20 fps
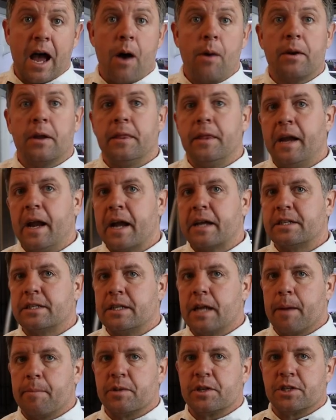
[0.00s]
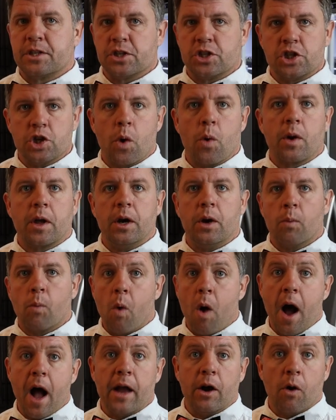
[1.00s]
out, and the next step is to soak it in
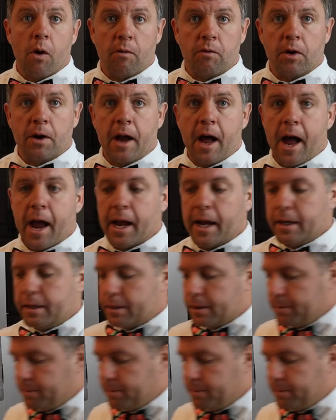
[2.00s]
wine overnight.